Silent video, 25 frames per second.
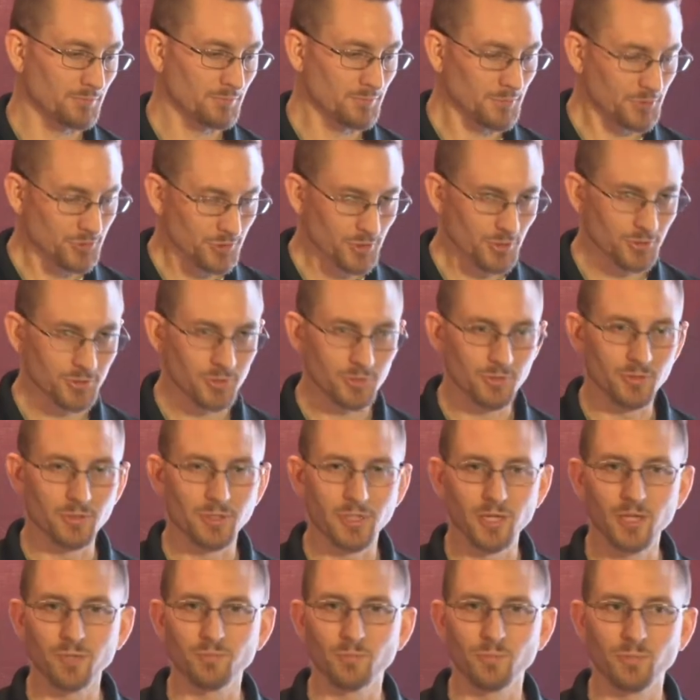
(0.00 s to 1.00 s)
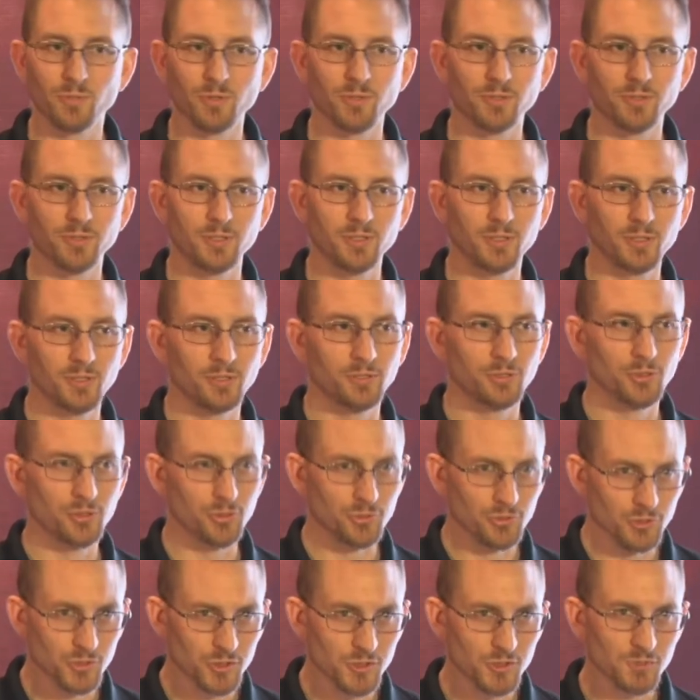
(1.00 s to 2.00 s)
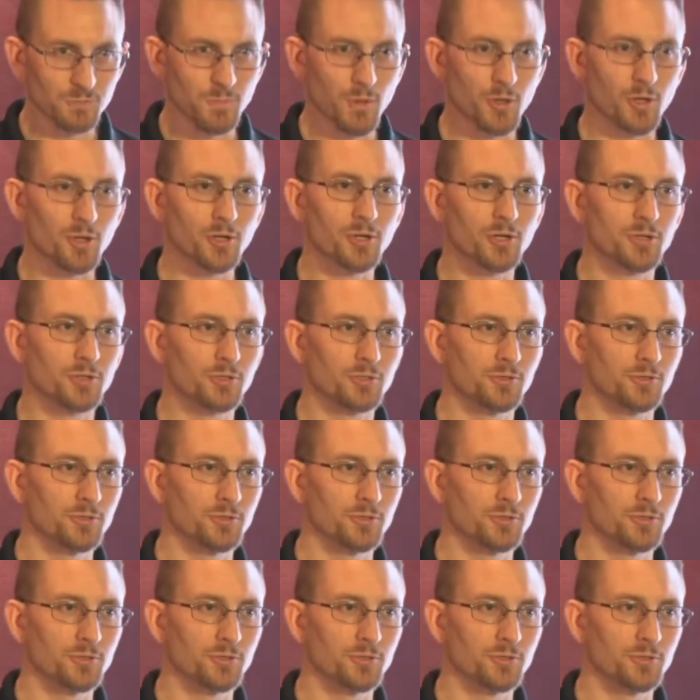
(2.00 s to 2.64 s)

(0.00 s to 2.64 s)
There's also the capability to use Spark